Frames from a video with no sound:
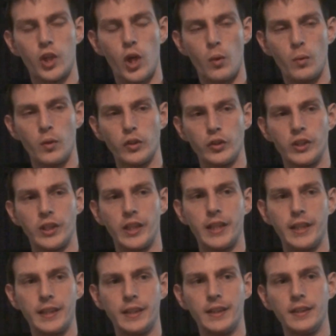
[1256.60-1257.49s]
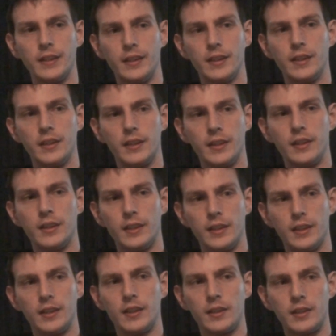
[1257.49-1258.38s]
we'll see.
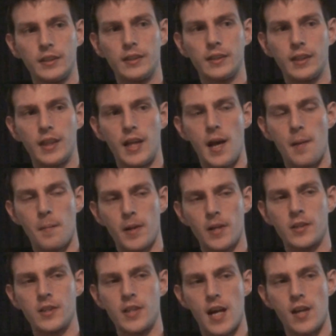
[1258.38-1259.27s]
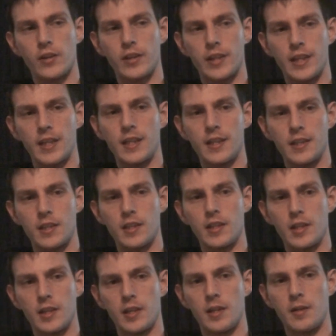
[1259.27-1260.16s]
So I'm gonna start looking
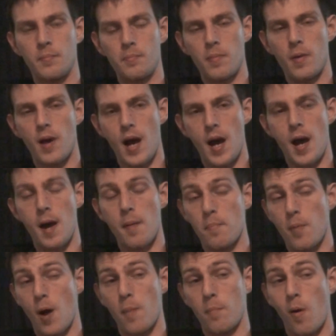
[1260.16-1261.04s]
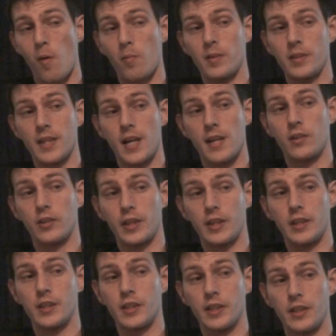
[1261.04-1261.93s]
into. I'll probably start looking
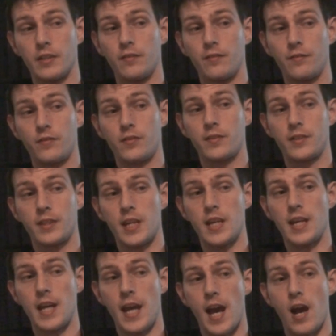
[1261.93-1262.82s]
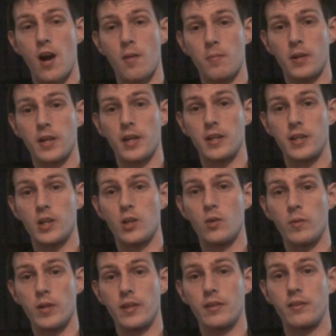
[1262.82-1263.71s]
into seeing how I'm gonna deal
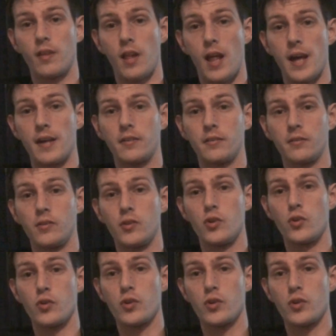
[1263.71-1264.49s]
with new